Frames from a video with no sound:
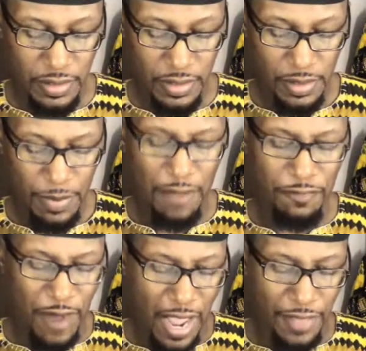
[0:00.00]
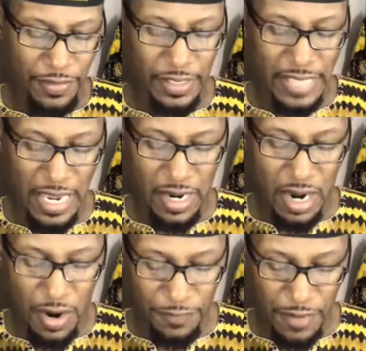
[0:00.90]
My father, as I
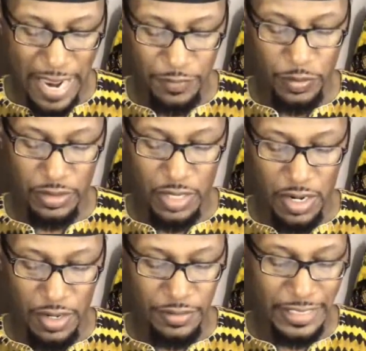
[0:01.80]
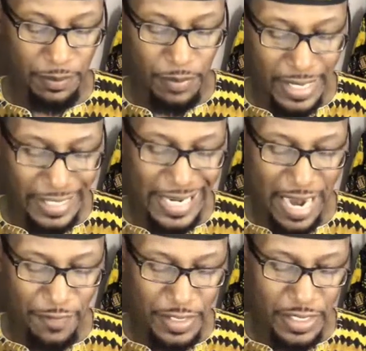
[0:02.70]
afterward learned, sent money
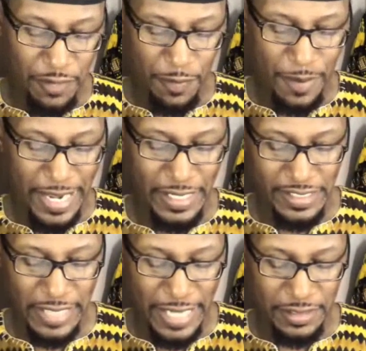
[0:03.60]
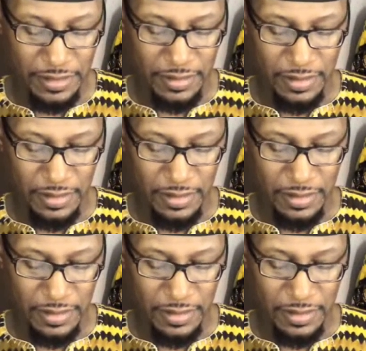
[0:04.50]
every year for my education.